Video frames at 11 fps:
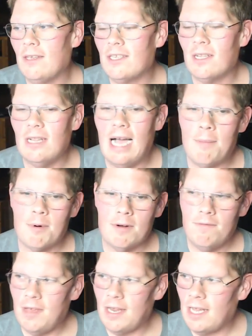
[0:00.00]
of these elaborate
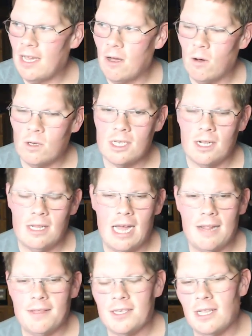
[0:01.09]
videos and a
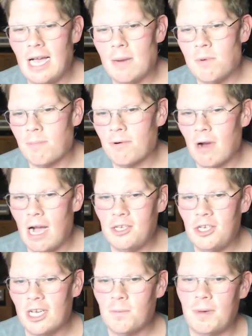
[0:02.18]
lot of these elaborate
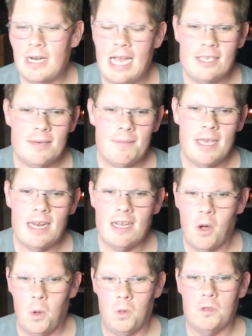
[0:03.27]
projects. But as I'm getting
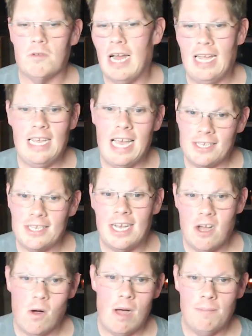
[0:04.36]
older, and I yes, I
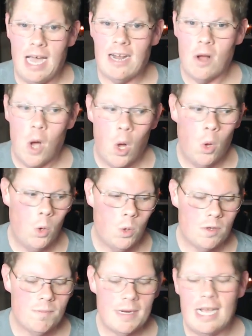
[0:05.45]
know I'm not
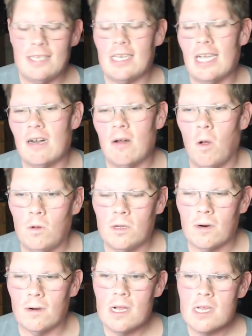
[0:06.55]
old, but as I get
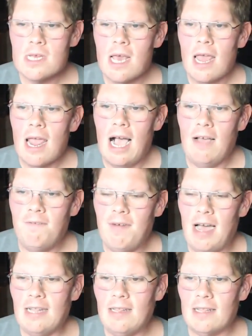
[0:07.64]
older, I
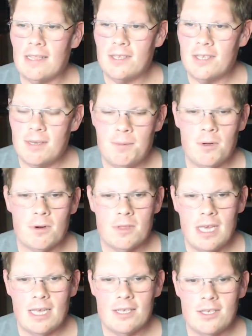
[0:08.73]
find that the simpler
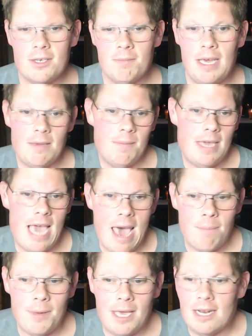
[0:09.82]
things make me
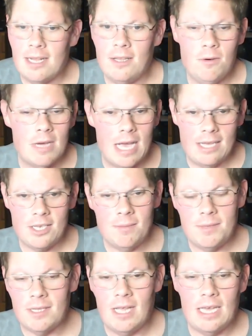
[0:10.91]
happy, and you guys seem
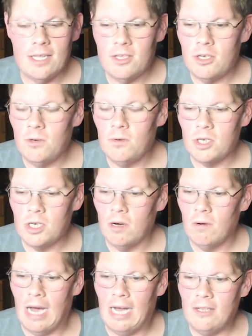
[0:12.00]
to like it too.
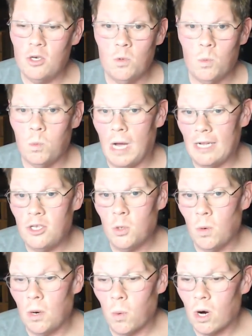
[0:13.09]
So I do I do
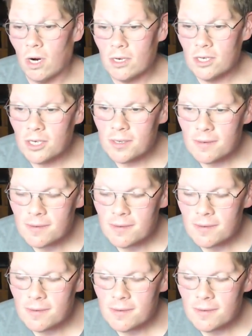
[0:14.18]
what works.